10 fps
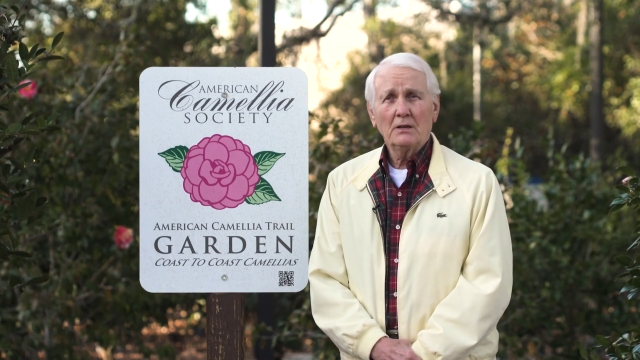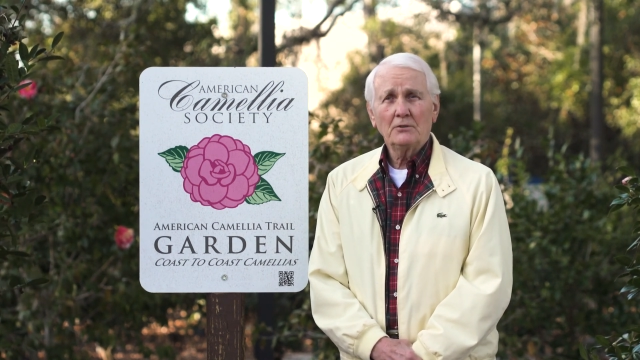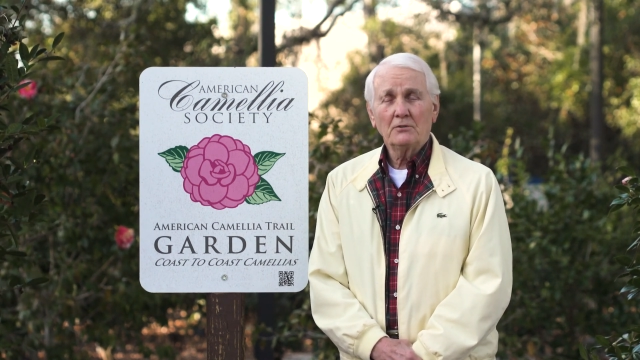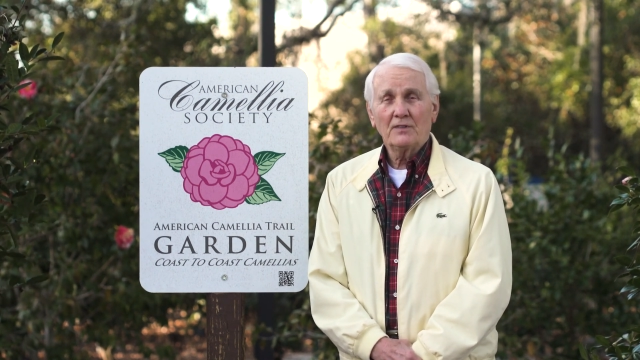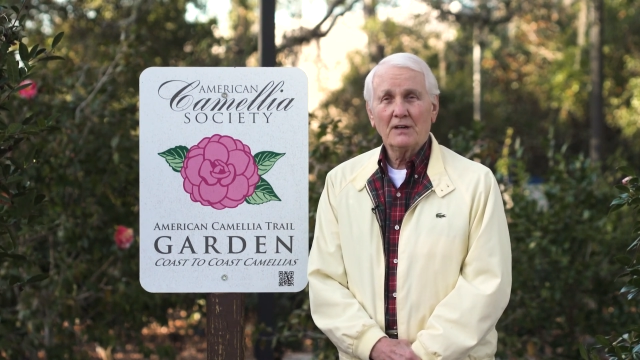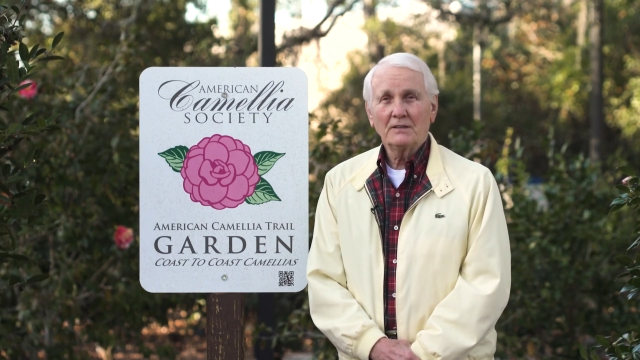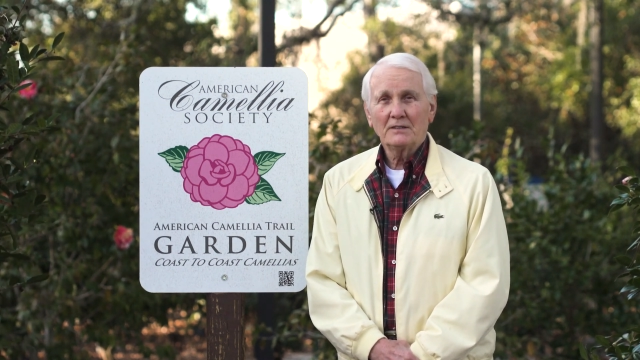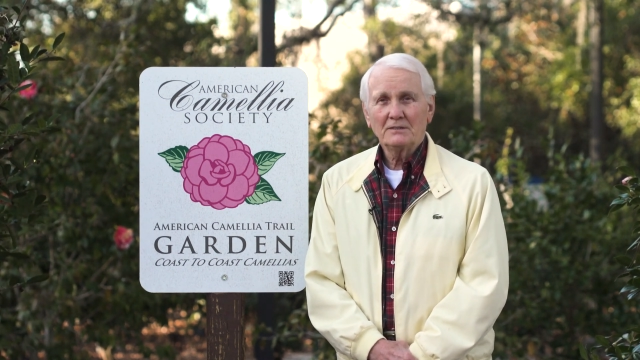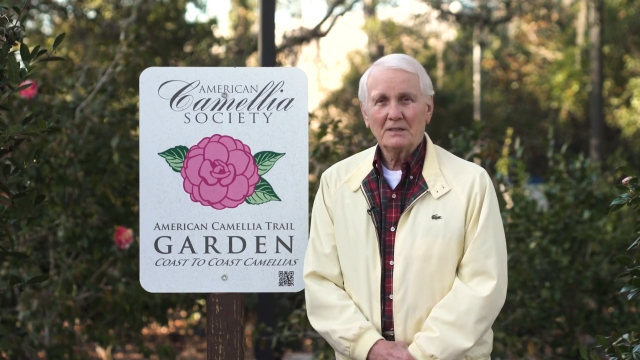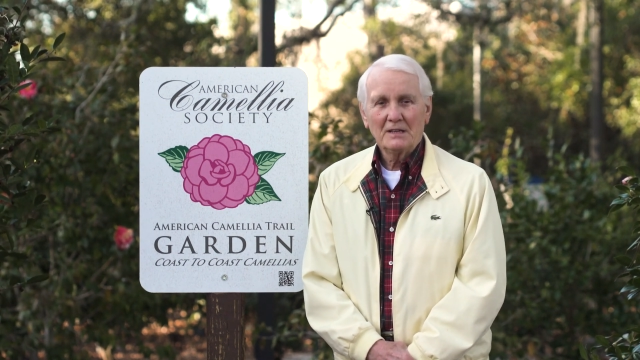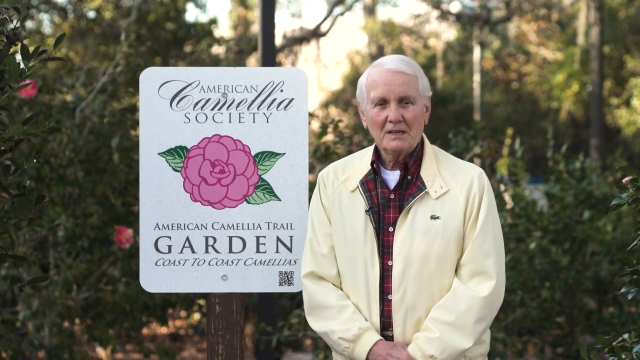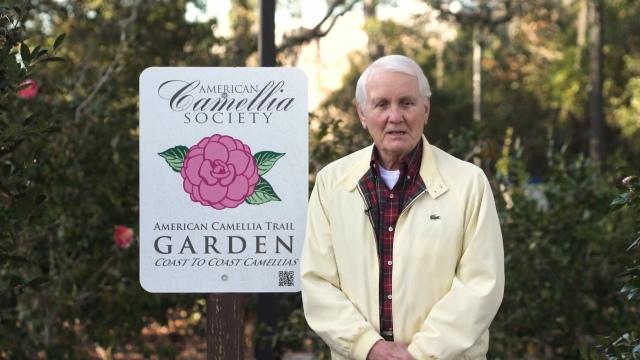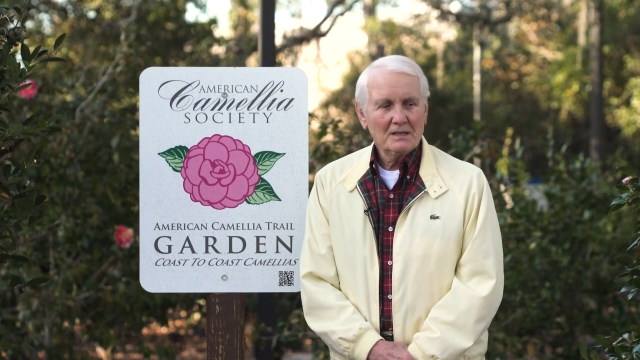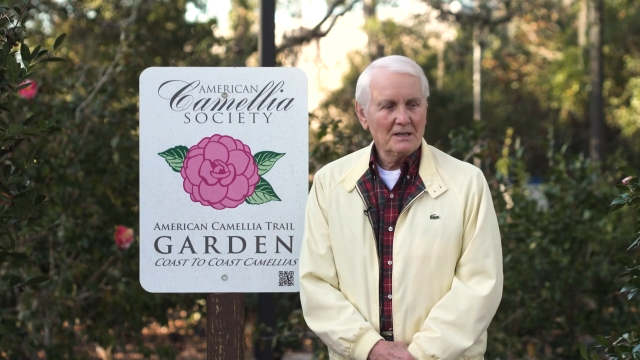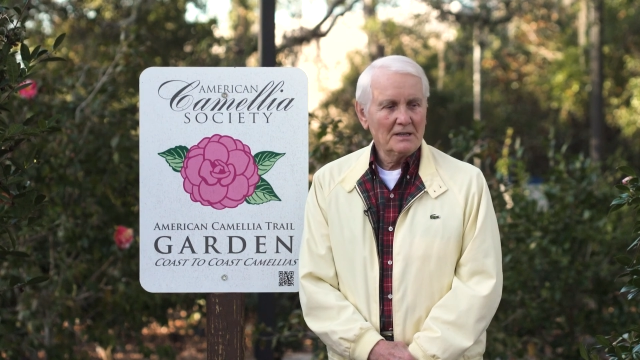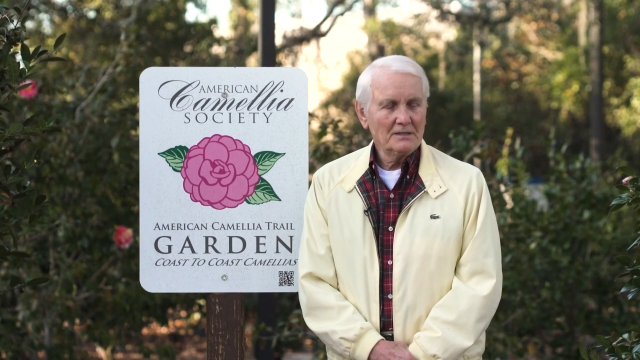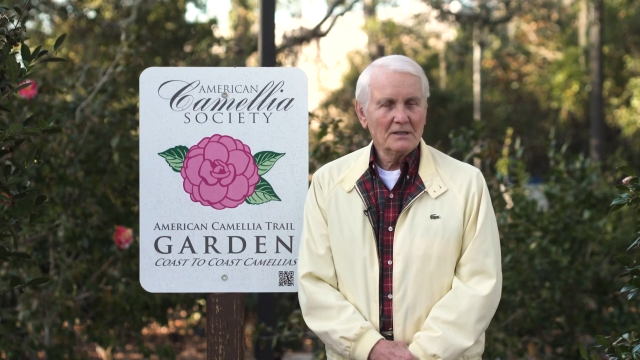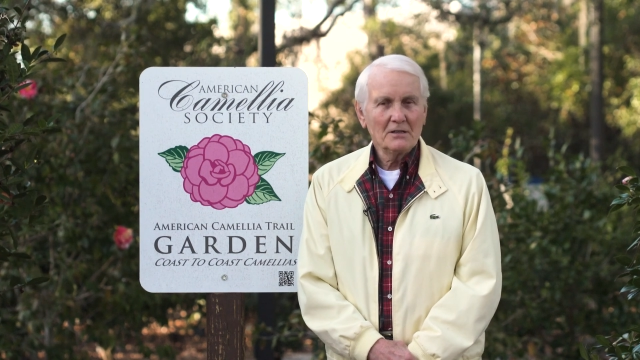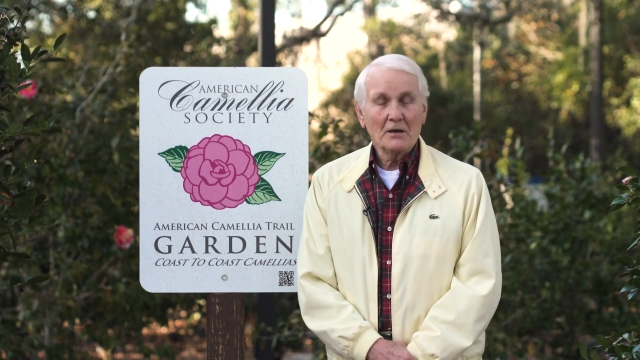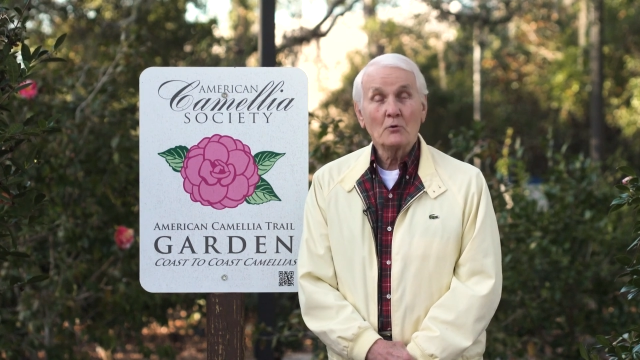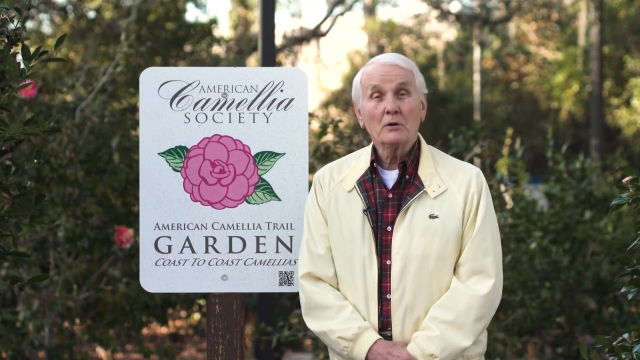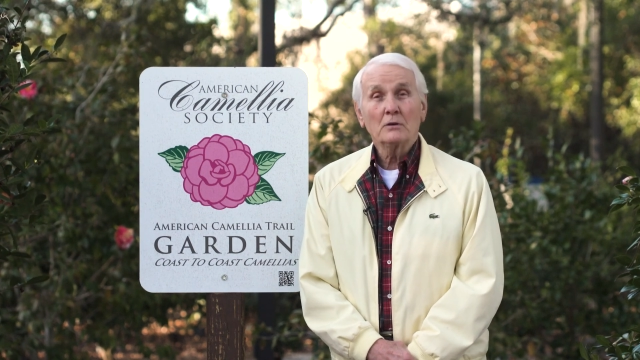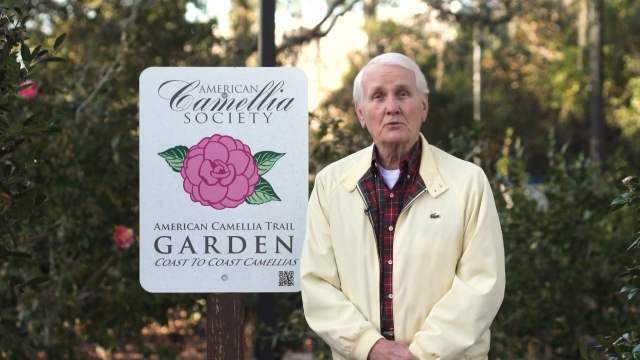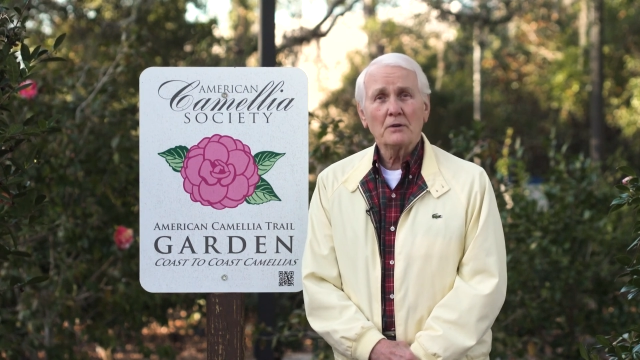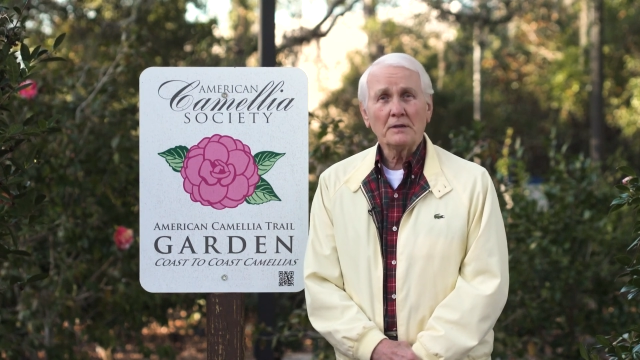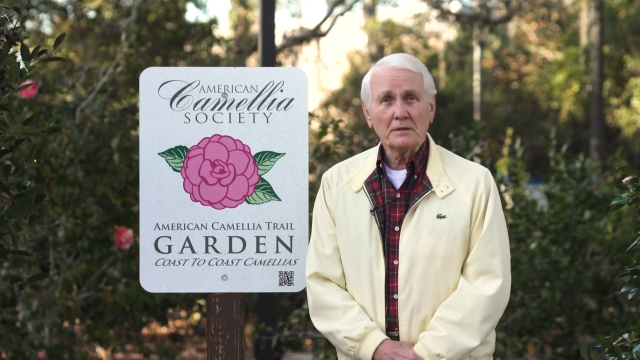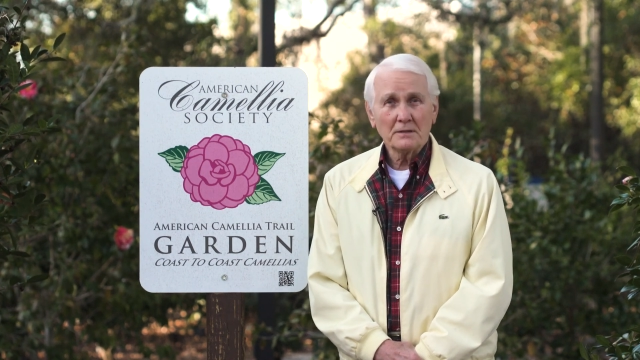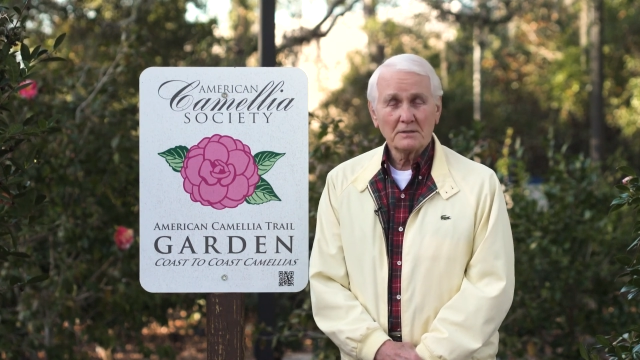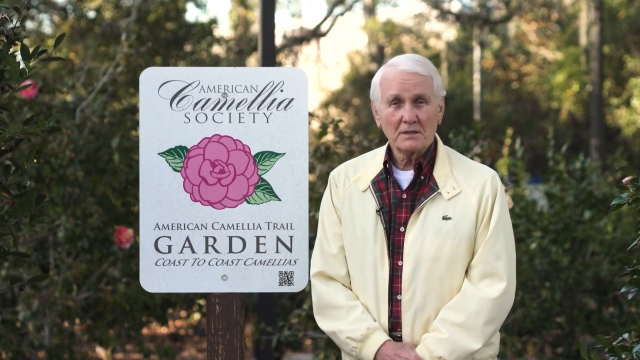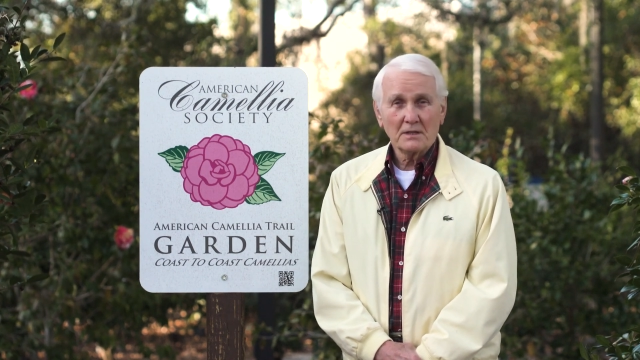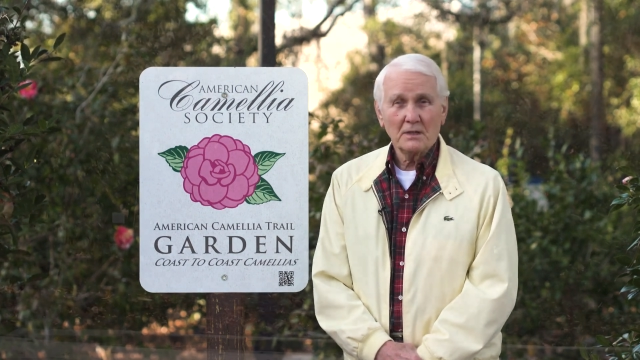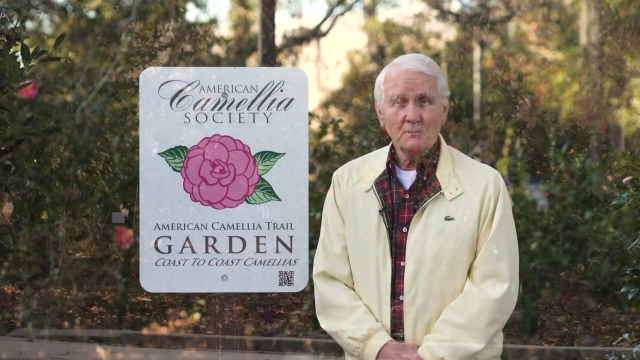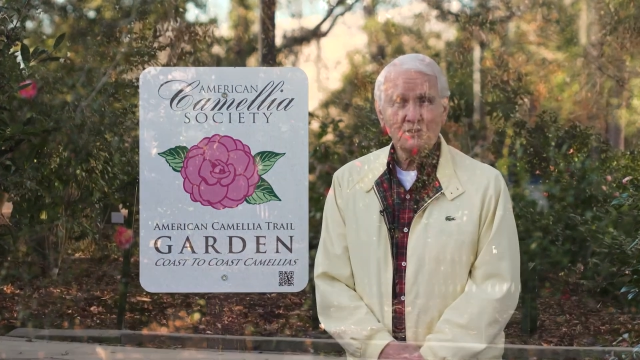You'll find it a real treat to come